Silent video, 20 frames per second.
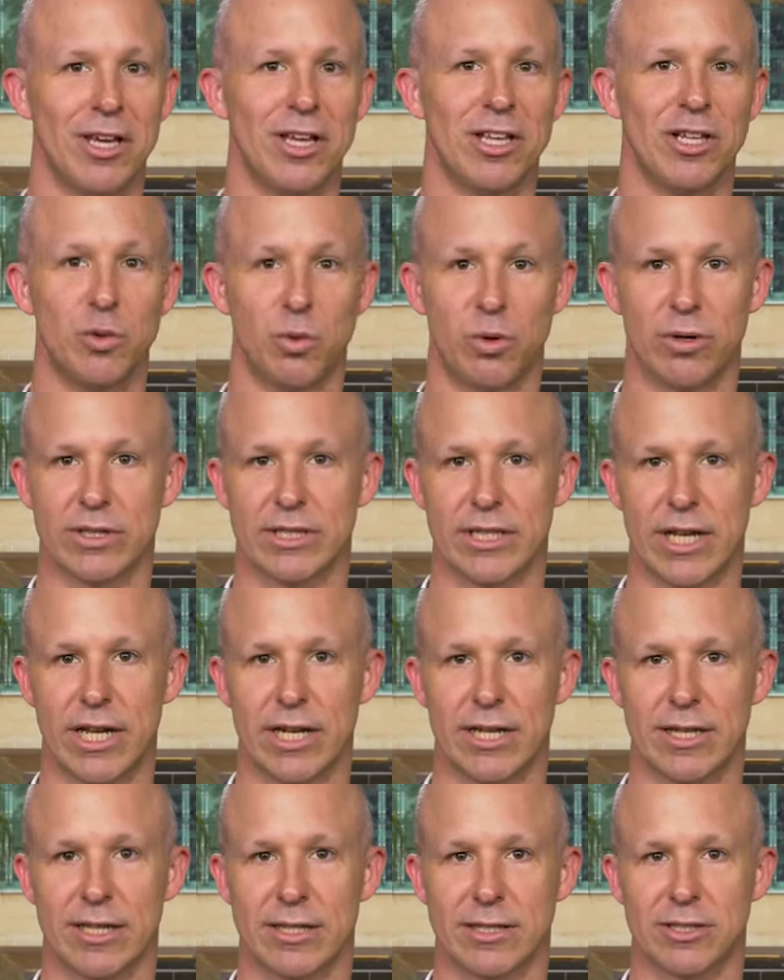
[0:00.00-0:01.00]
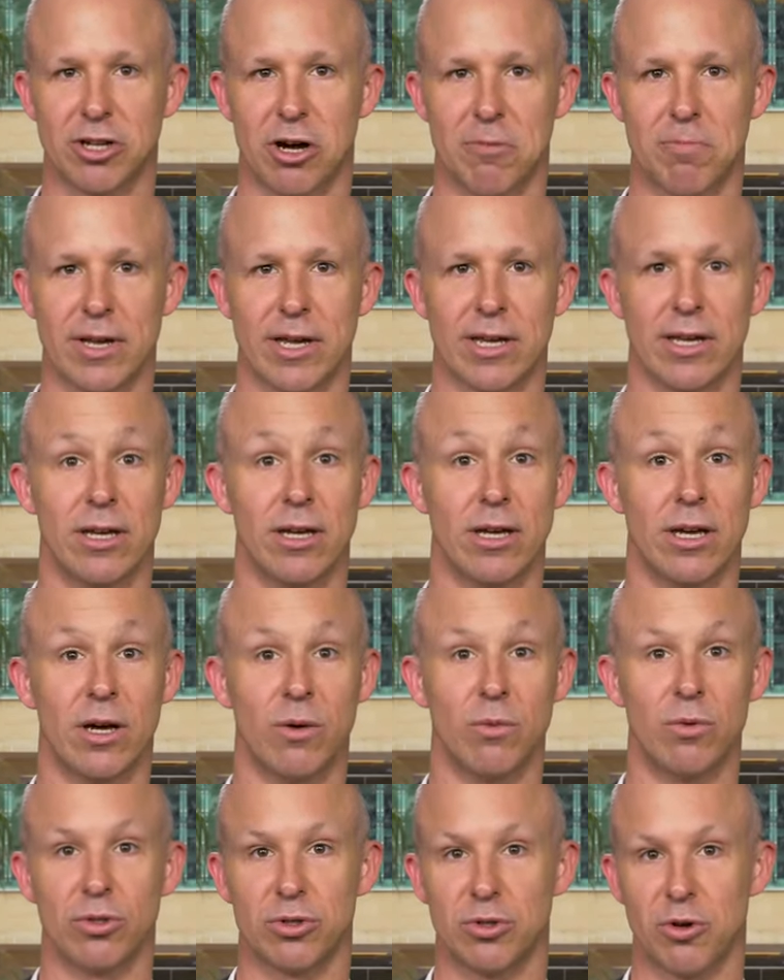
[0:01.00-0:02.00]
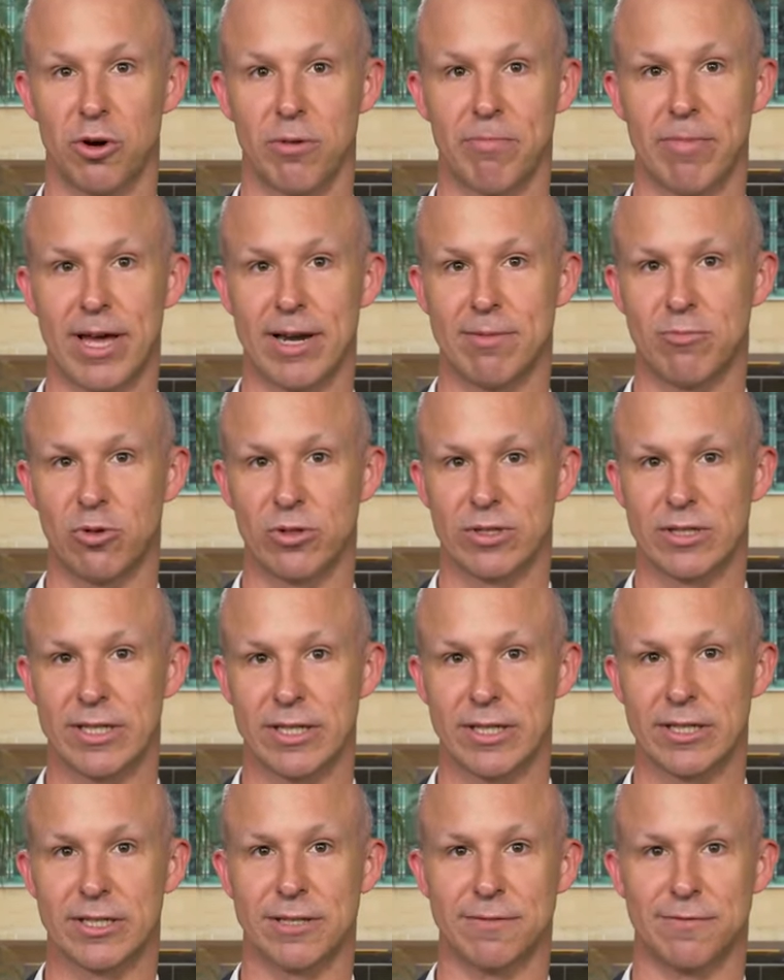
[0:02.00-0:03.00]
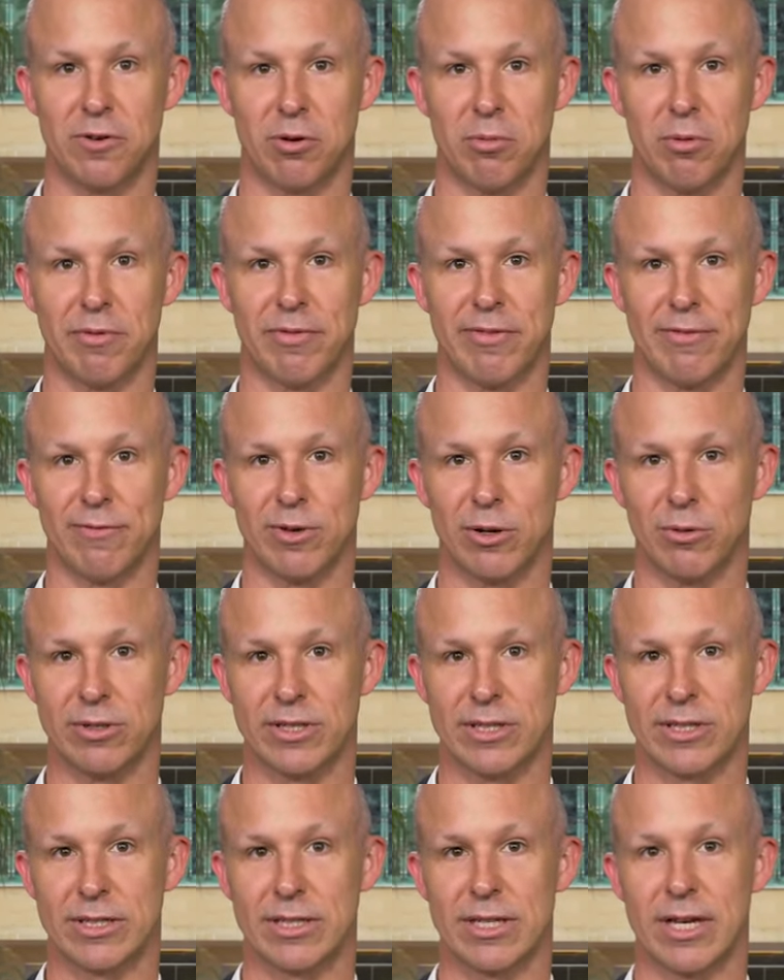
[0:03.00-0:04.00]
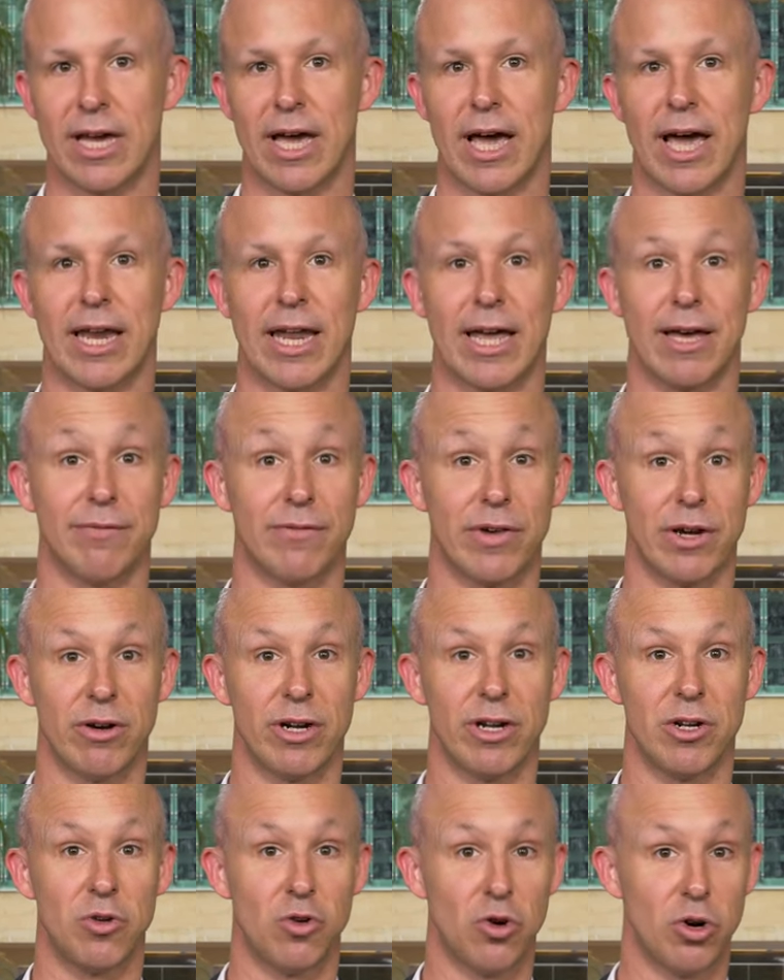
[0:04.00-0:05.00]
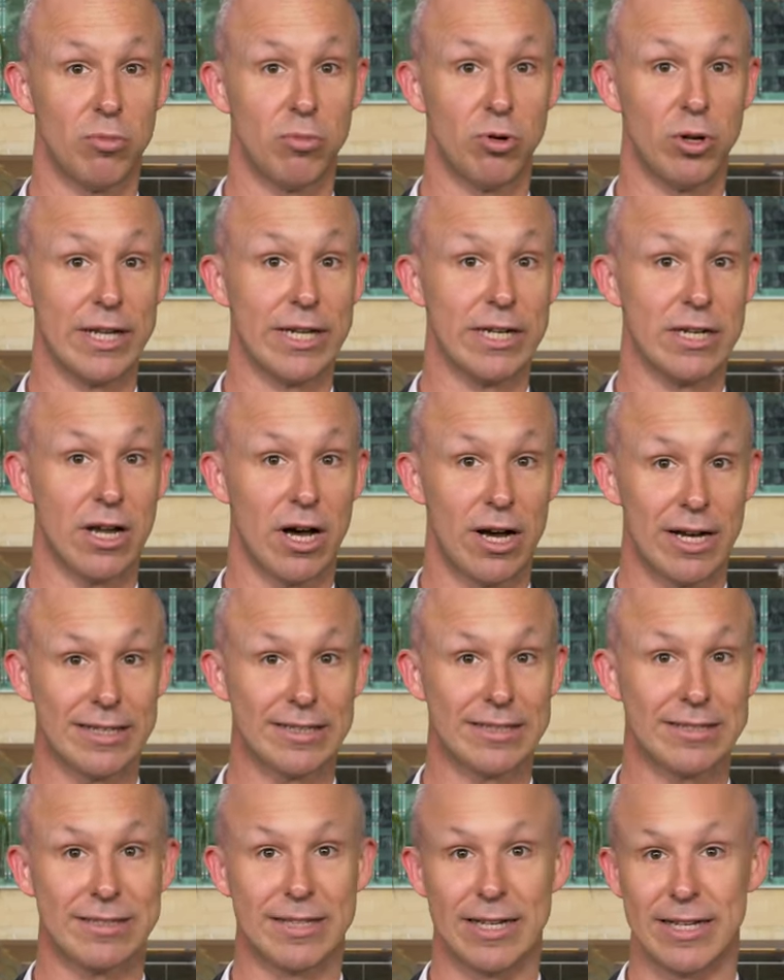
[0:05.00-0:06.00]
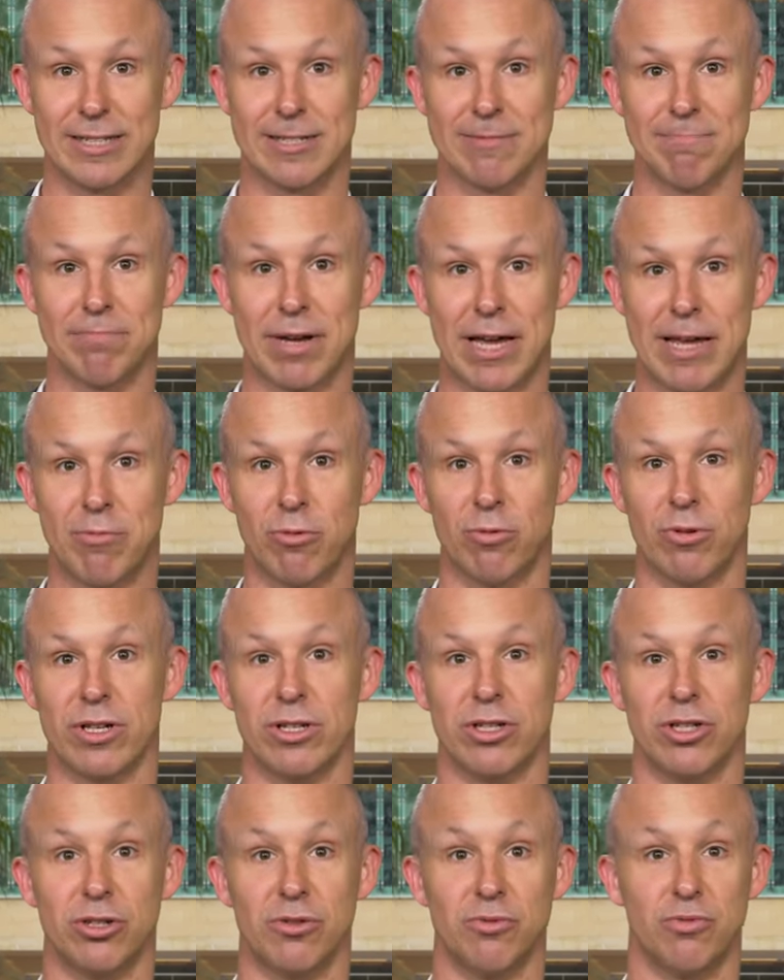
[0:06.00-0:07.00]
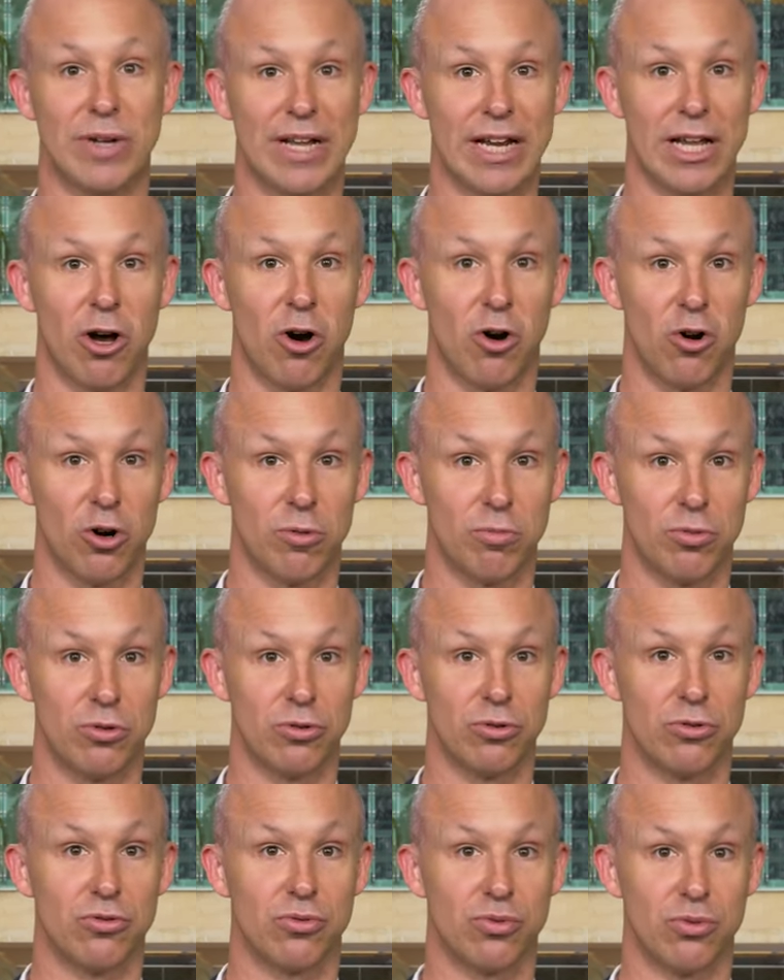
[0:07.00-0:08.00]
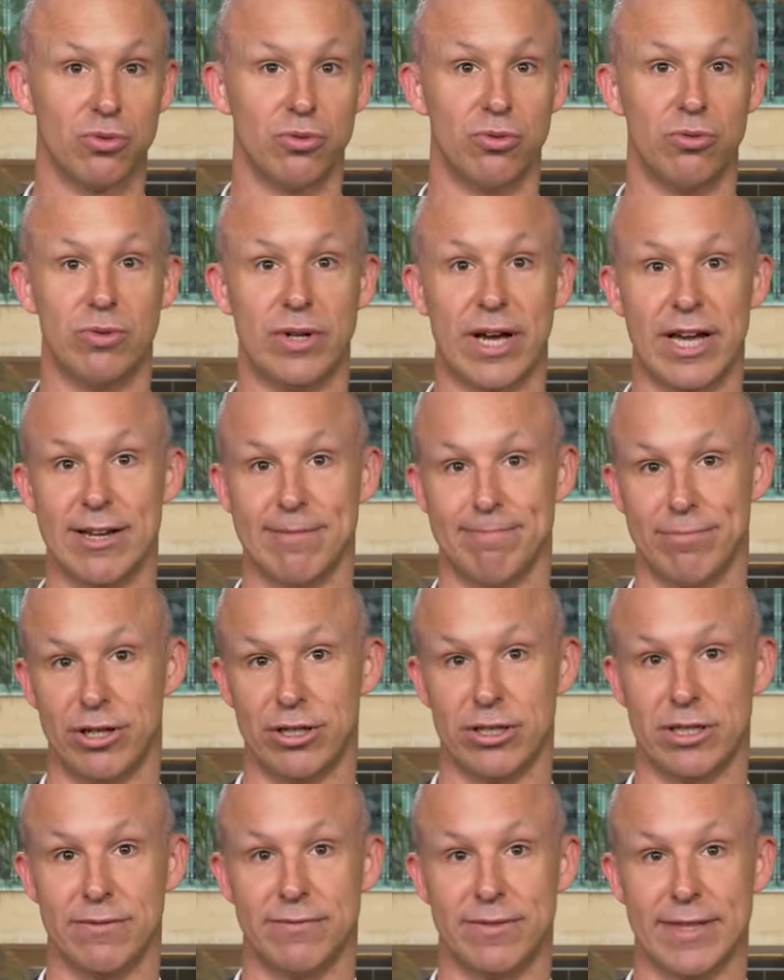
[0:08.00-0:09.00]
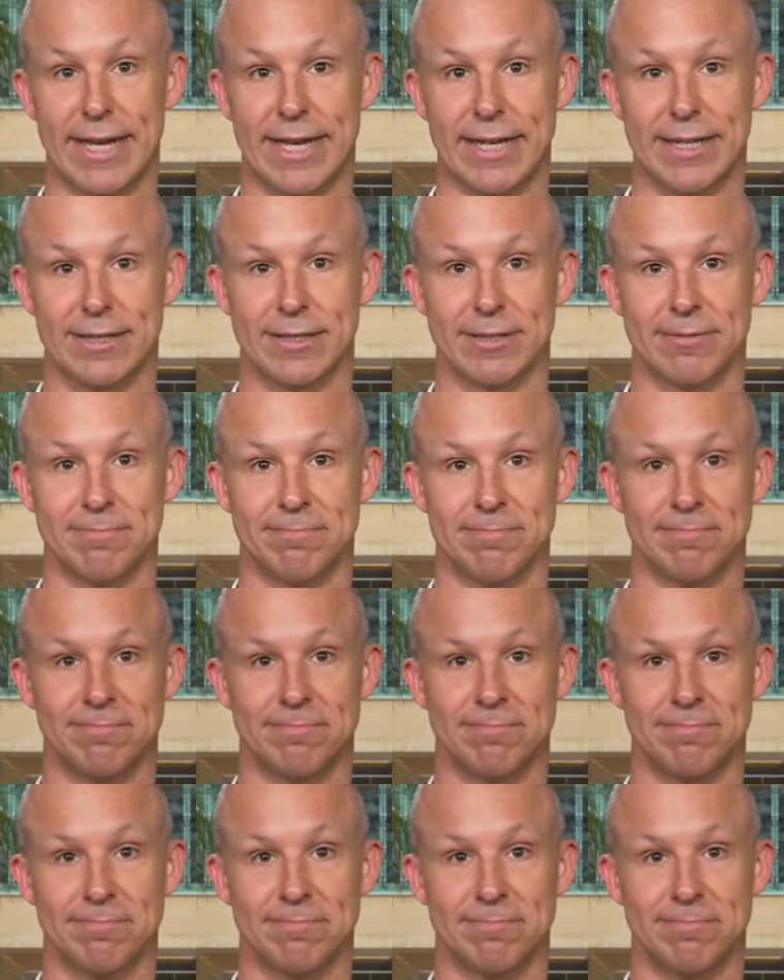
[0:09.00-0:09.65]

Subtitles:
Towards the end of this topic, we'll talk about a more sinister form of influence and how very normal and nice, decent people can do really horrible, cruel, and abusive things.